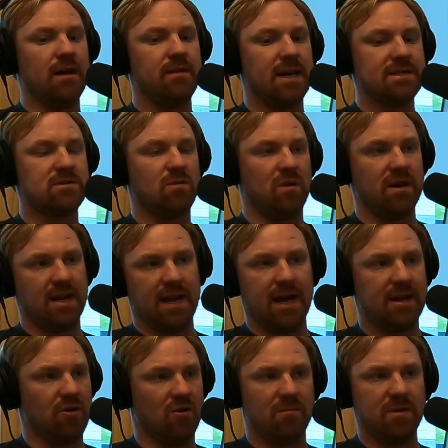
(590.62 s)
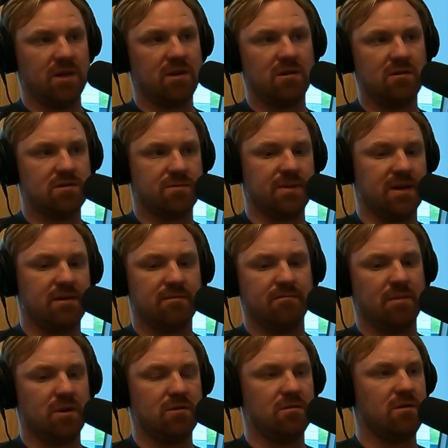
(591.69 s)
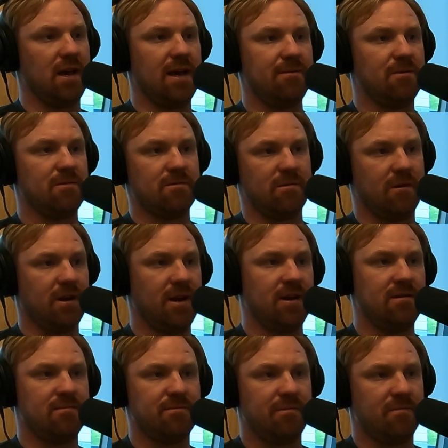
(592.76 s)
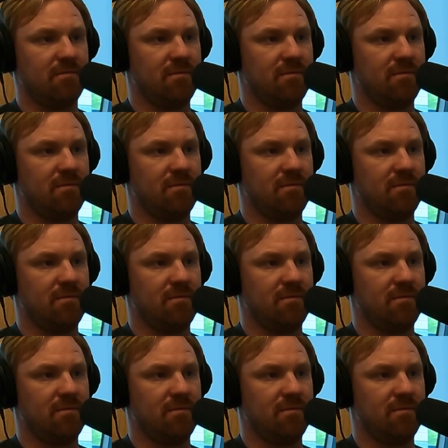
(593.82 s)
that's the one that I normally use, but blue label, green,